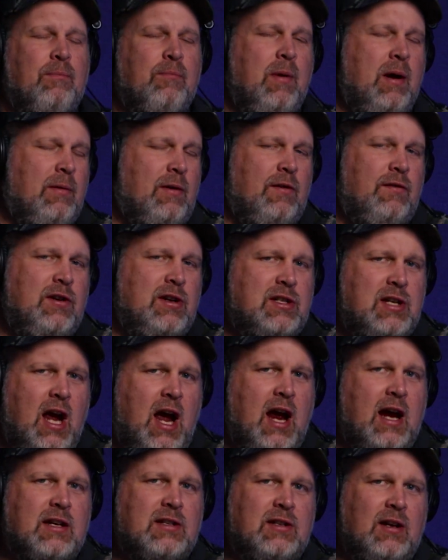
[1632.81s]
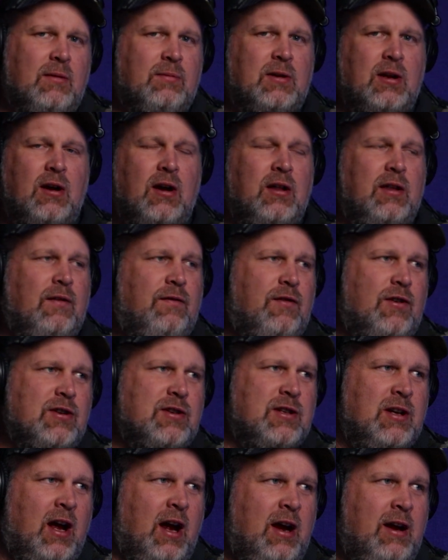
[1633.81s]
Remember, if you tag something on the
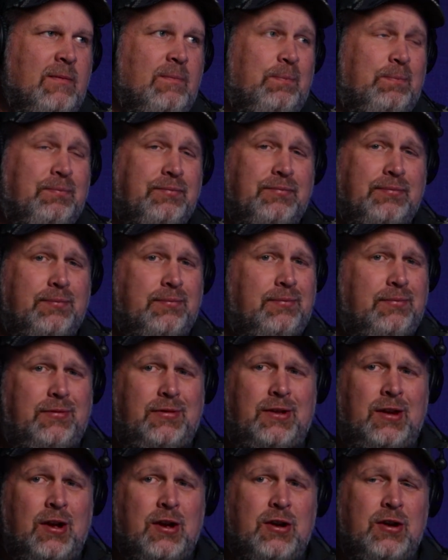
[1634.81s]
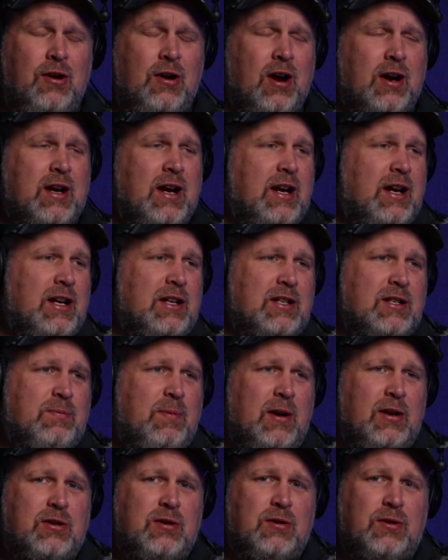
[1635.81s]
first night, you're not going to get to
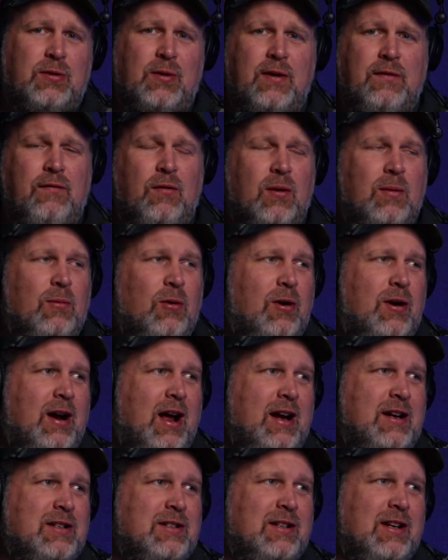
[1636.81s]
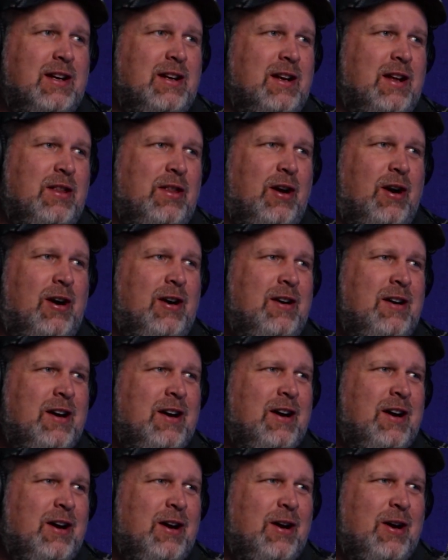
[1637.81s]
spend 2, 3, 4 more nights sitting in there
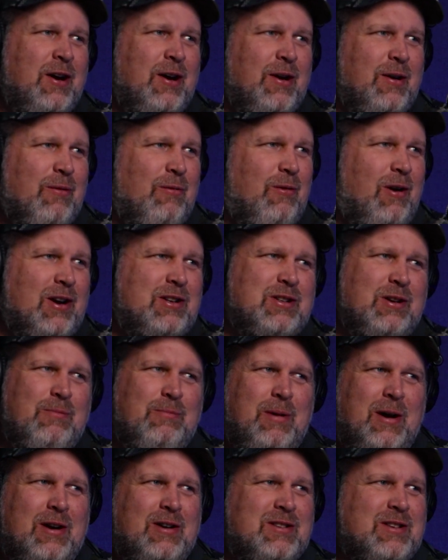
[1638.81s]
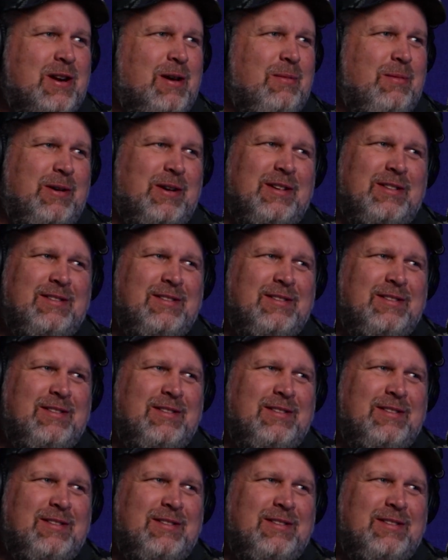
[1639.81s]
watching bears come in.